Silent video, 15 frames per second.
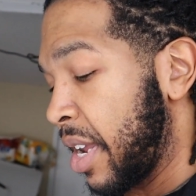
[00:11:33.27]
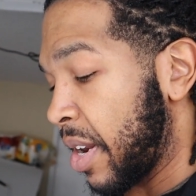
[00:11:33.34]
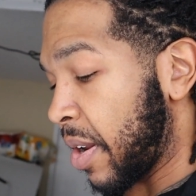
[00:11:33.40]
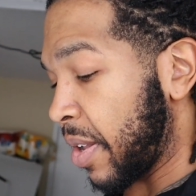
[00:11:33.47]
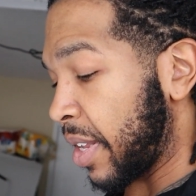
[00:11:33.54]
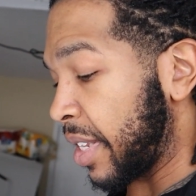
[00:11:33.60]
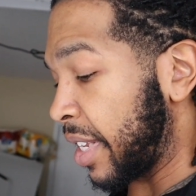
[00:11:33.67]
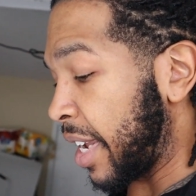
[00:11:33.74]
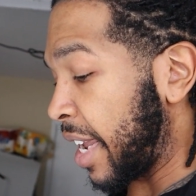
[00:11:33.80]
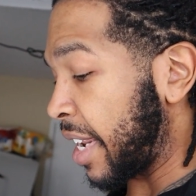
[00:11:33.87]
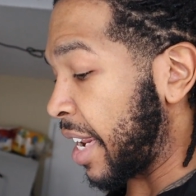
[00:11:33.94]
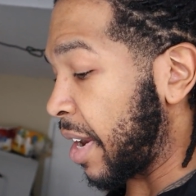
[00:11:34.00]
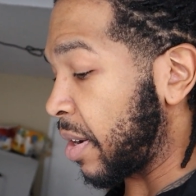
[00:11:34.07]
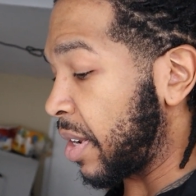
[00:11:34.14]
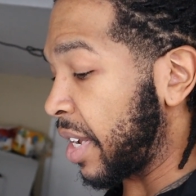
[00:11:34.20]
And
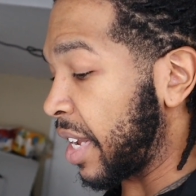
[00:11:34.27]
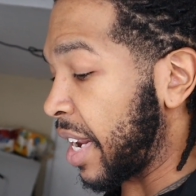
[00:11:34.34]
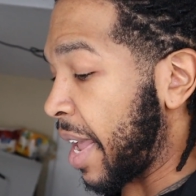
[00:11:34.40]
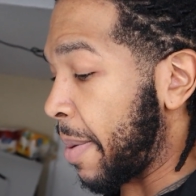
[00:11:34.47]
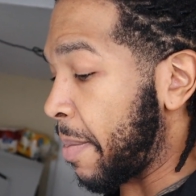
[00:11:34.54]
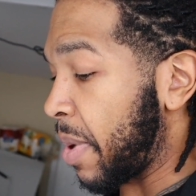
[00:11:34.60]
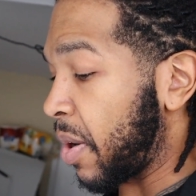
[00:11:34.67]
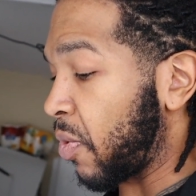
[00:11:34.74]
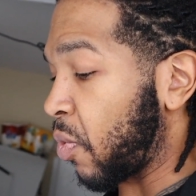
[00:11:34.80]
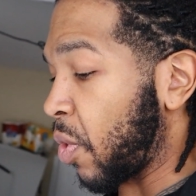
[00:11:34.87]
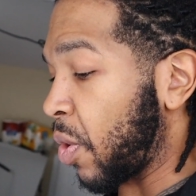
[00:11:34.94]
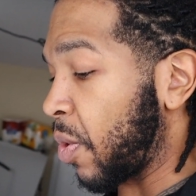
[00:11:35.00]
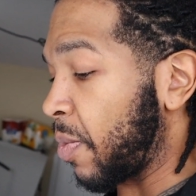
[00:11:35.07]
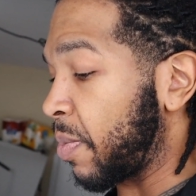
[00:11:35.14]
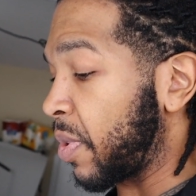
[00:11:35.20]
they're looking at
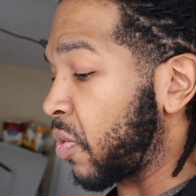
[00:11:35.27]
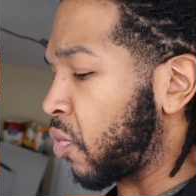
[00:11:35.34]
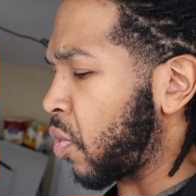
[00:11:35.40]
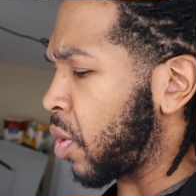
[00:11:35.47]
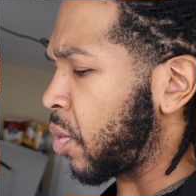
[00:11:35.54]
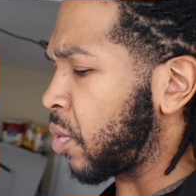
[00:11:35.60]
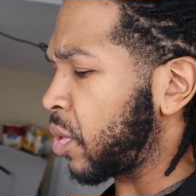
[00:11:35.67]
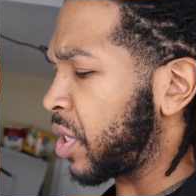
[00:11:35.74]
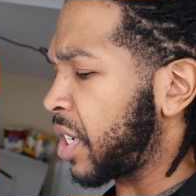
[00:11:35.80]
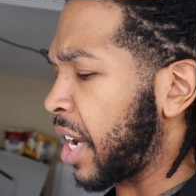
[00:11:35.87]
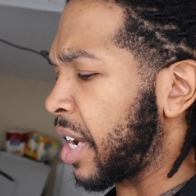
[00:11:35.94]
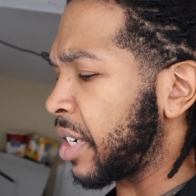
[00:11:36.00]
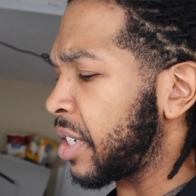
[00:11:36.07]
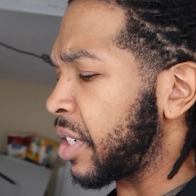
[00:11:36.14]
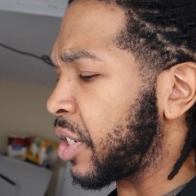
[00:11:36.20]
Monroe
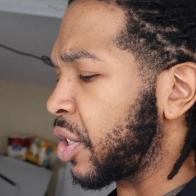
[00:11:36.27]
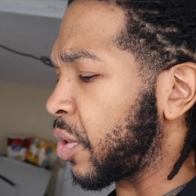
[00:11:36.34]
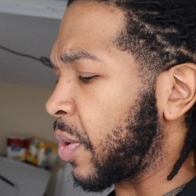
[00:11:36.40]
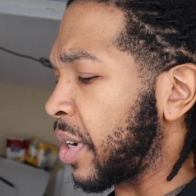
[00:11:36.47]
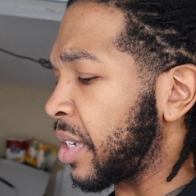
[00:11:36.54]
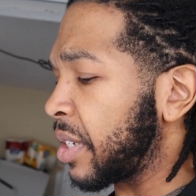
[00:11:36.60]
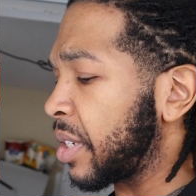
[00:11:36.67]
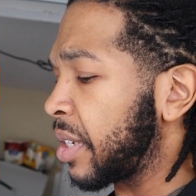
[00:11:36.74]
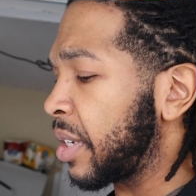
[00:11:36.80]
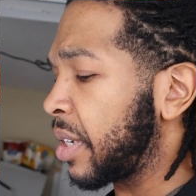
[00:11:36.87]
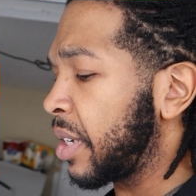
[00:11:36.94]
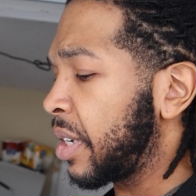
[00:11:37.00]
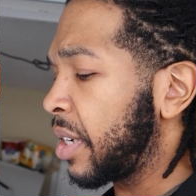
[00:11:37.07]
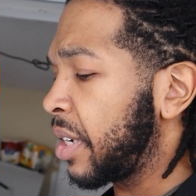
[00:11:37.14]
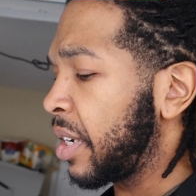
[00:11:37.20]
shocks and struts.
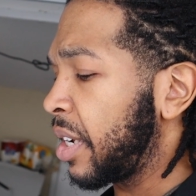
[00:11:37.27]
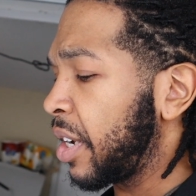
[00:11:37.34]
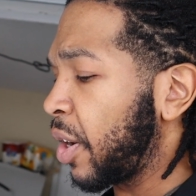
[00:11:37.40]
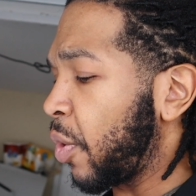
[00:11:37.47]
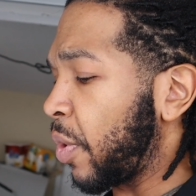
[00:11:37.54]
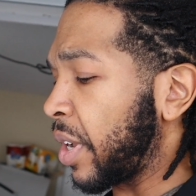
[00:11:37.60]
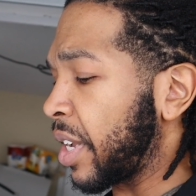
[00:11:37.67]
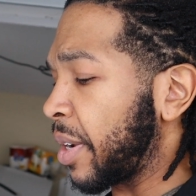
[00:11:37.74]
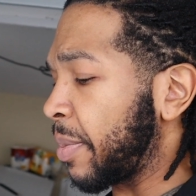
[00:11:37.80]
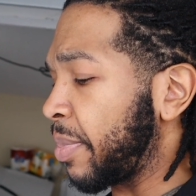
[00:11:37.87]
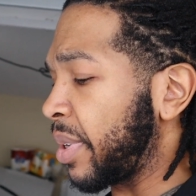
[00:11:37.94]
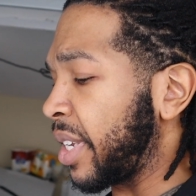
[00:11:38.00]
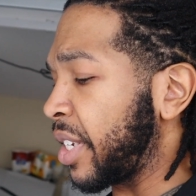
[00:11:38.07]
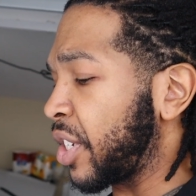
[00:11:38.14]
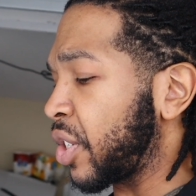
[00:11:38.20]
Quick
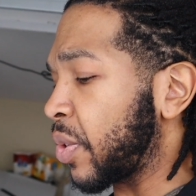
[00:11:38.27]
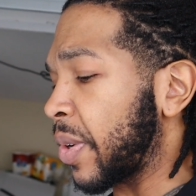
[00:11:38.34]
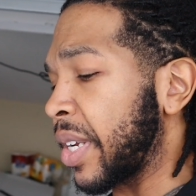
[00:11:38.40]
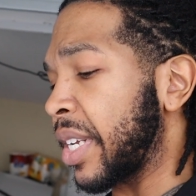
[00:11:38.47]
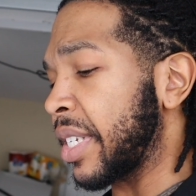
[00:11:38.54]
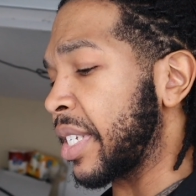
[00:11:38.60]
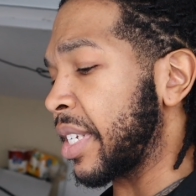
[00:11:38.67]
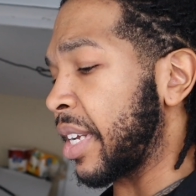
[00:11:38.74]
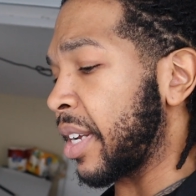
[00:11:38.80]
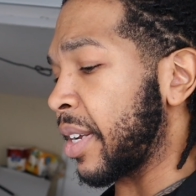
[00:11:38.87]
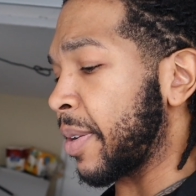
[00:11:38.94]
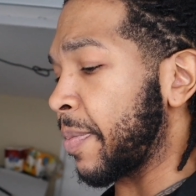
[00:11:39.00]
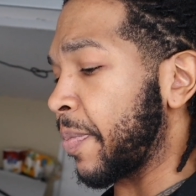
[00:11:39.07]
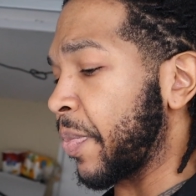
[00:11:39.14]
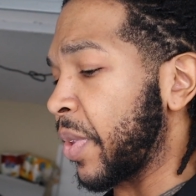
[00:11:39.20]
complete strut
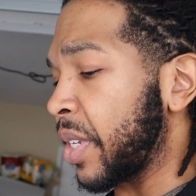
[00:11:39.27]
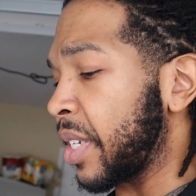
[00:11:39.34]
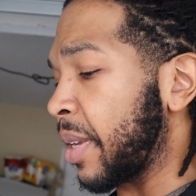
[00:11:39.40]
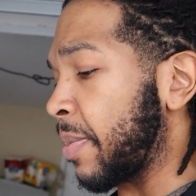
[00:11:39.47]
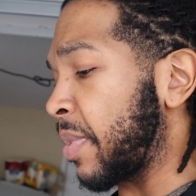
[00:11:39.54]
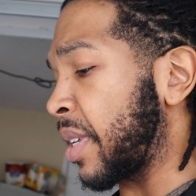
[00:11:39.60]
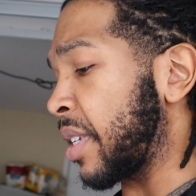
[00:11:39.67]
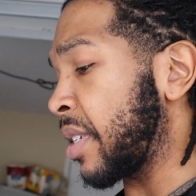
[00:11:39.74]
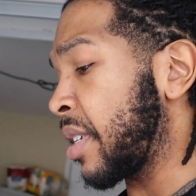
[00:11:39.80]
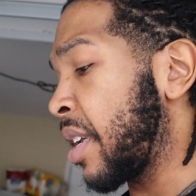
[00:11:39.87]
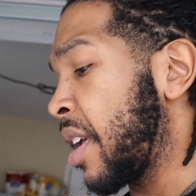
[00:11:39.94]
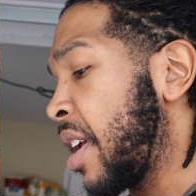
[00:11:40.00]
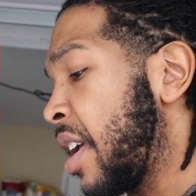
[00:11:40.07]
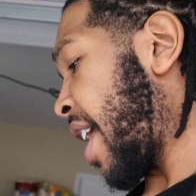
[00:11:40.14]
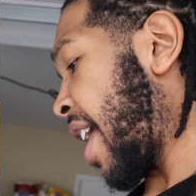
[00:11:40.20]
assemblies.
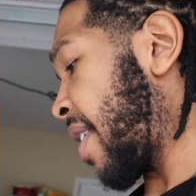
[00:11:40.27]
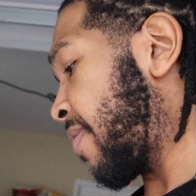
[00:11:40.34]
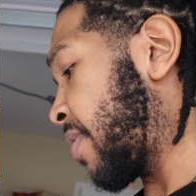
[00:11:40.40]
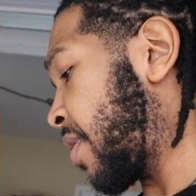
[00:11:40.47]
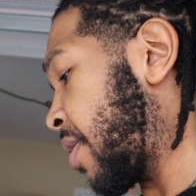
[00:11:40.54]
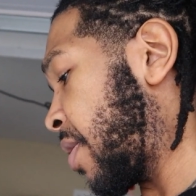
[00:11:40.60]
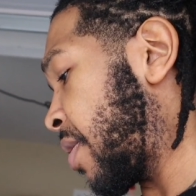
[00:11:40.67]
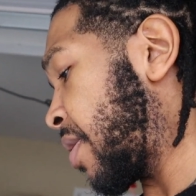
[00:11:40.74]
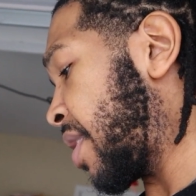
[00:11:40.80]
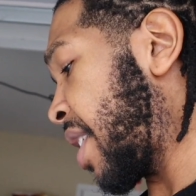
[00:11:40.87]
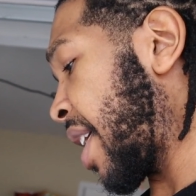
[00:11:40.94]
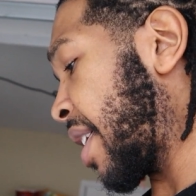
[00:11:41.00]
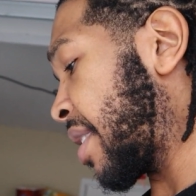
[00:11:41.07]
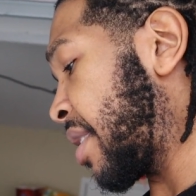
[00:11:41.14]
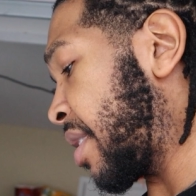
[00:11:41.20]
After
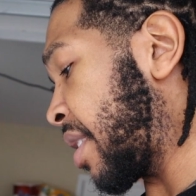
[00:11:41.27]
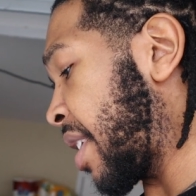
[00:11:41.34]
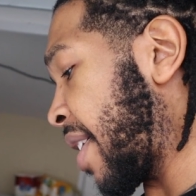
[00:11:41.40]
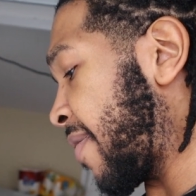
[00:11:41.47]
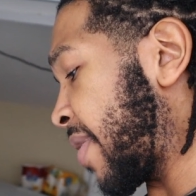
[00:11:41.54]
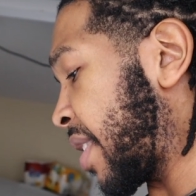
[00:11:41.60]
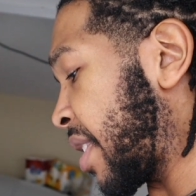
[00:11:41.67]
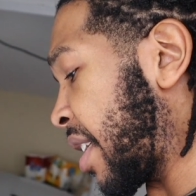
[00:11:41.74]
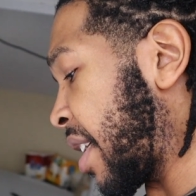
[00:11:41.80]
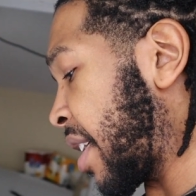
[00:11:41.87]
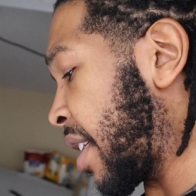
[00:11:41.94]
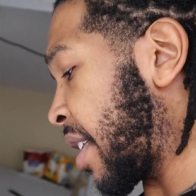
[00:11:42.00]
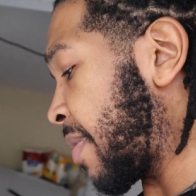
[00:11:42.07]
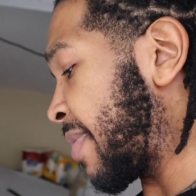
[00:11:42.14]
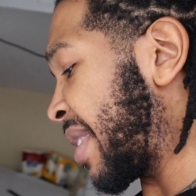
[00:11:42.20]
taxes and
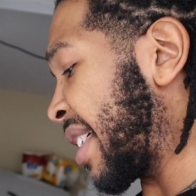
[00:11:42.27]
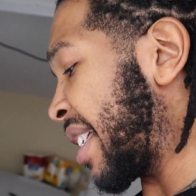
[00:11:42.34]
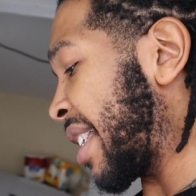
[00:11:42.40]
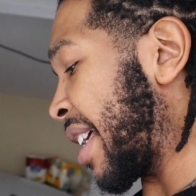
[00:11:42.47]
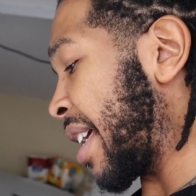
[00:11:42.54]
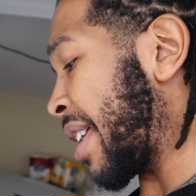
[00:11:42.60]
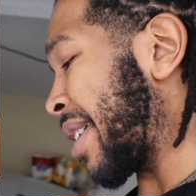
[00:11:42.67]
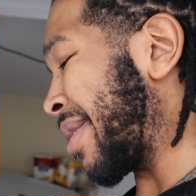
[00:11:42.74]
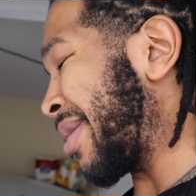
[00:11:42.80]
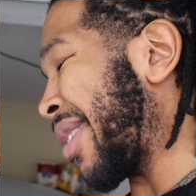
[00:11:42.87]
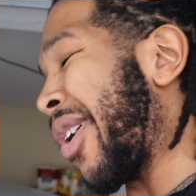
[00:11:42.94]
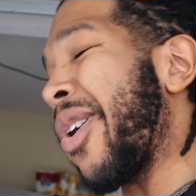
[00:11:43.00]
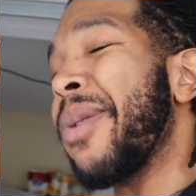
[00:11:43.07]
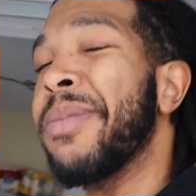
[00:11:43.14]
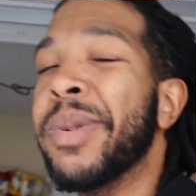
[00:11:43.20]
everything, I'm looking at
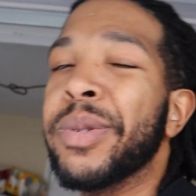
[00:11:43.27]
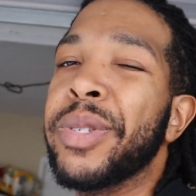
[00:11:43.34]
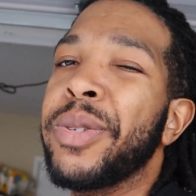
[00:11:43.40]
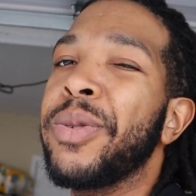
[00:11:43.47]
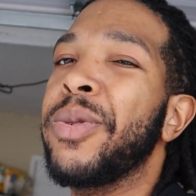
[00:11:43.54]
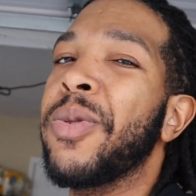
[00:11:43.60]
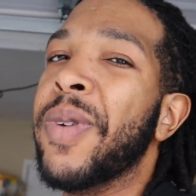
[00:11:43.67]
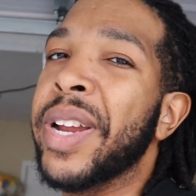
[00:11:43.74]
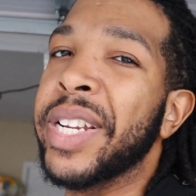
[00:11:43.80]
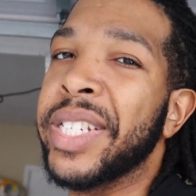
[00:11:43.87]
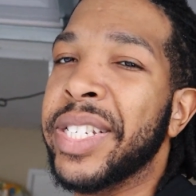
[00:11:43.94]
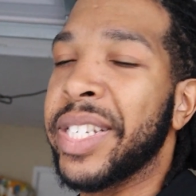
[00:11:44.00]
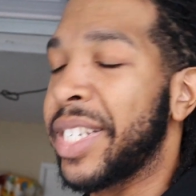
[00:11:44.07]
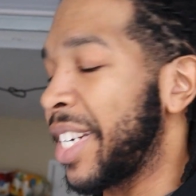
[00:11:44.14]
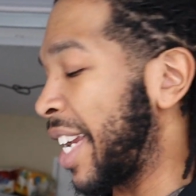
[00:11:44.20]
almost $2,000
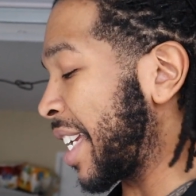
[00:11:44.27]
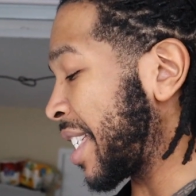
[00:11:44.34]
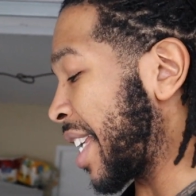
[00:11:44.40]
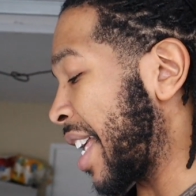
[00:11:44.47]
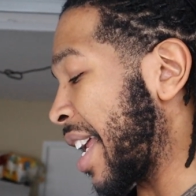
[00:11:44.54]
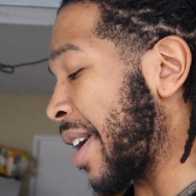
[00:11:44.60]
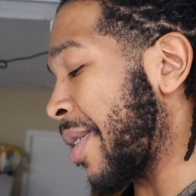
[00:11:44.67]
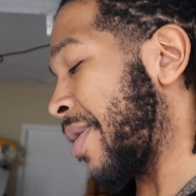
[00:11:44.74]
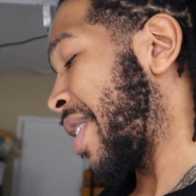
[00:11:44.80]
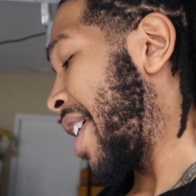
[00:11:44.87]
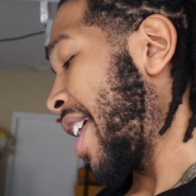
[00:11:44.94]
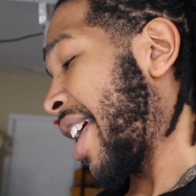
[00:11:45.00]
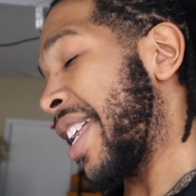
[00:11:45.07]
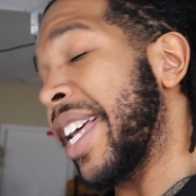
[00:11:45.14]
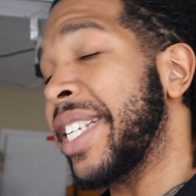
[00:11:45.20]
just to change that out.
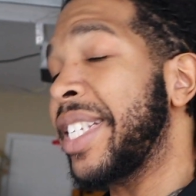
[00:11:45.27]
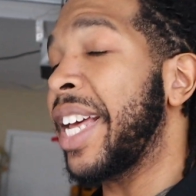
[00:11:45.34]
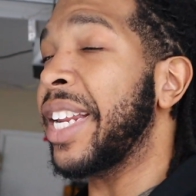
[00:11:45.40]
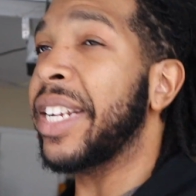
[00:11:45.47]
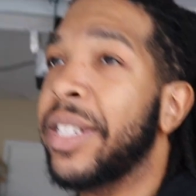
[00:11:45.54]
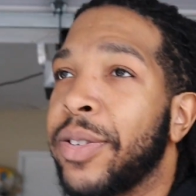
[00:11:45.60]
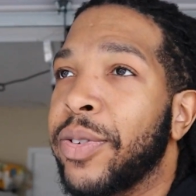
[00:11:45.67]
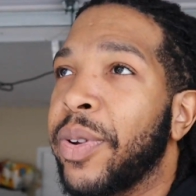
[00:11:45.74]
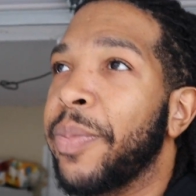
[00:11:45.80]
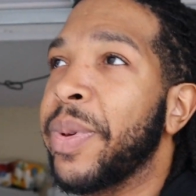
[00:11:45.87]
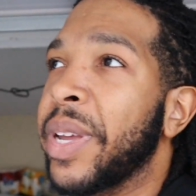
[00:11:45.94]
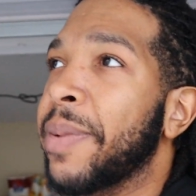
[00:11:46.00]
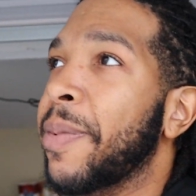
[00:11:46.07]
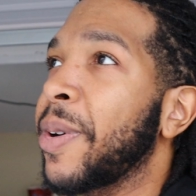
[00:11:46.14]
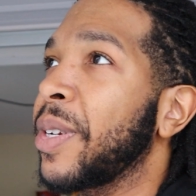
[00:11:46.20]
That's not including
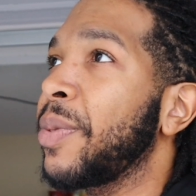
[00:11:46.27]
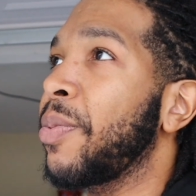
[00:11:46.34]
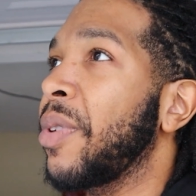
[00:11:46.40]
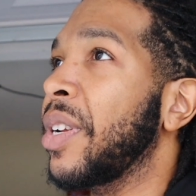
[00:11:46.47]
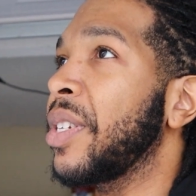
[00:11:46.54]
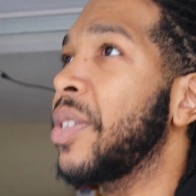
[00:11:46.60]
the BMR spring.